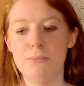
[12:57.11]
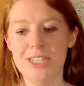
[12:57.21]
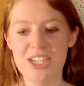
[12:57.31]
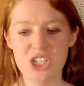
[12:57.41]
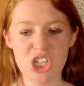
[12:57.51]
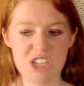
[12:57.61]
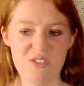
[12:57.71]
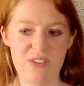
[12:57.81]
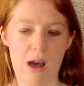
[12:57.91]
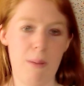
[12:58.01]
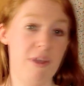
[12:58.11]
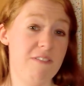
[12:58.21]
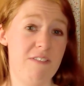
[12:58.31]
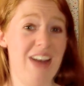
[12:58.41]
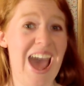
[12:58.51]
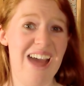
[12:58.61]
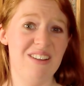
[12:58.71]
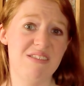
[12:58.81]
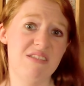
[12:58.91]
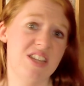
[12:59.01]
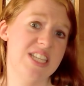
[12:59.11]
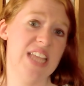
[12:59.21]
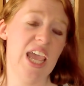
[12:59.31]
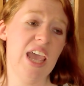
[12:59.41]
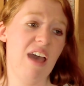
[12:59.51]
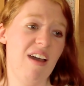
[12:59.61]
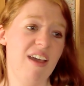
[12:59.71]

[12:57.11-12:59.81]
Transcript: but it just fell a bit flat, honestly.